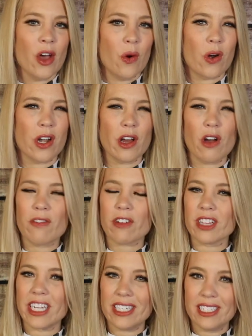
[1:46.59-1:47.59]
or an
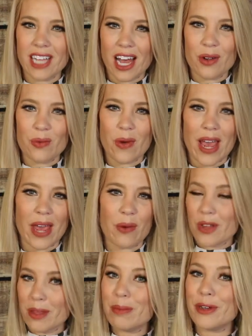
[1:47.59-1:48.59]
overly done way
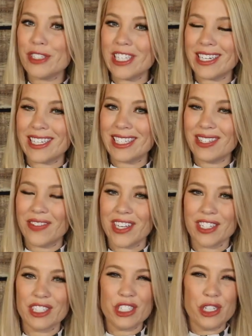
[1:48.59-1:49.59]
where the booziness
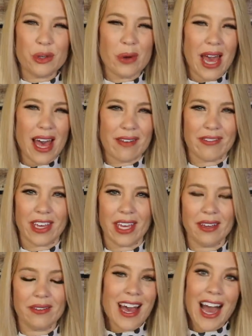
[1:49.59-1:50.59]
feels too heavy.